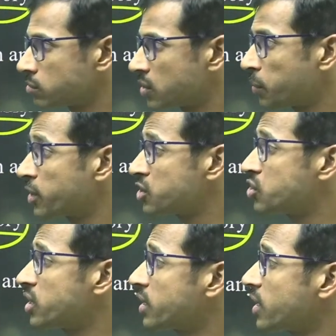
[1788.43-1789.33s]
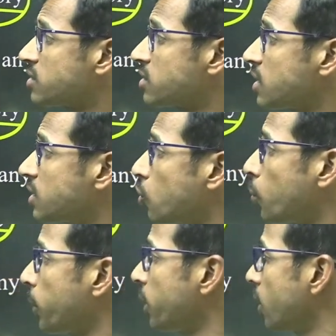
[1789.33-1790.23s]
The President can seek the
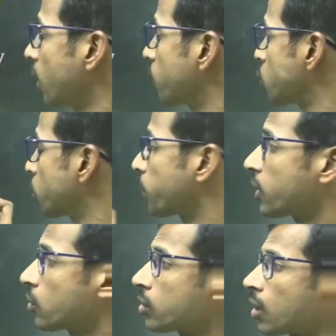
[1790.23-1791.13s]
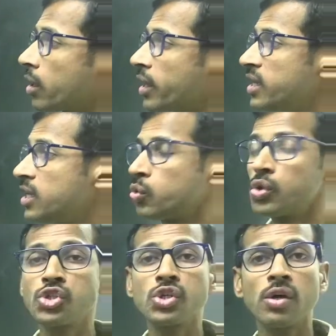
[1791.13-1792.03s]
opinion of the Supreme Court on any
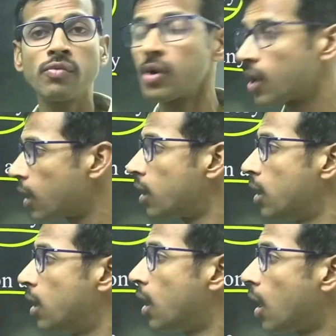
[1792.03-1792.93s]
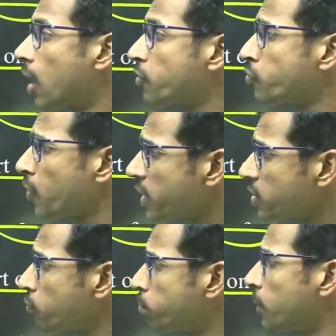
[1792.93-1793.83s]
question of law or fact
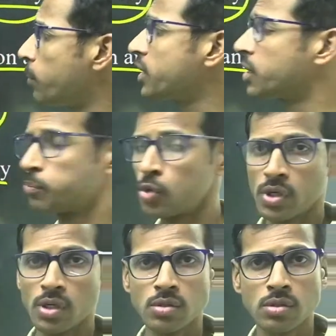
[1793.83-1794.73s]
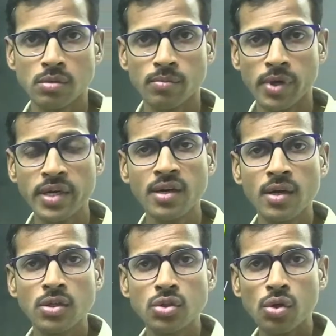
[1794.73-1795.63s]
of public importance, right?
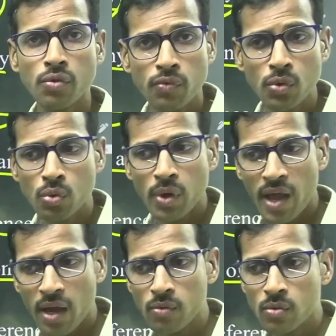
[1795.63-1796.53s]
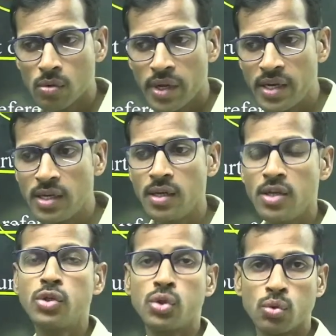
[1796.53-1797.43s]
So if you have any
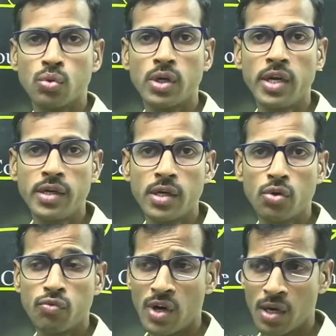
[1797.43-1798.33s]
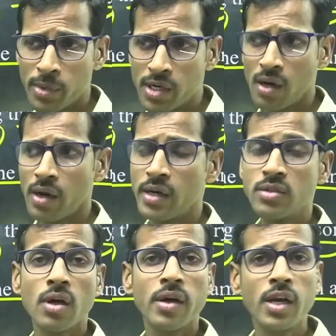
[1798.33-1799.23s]
issue related to fundamental rights
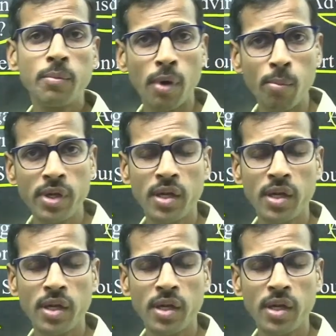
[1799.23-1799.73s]
or any public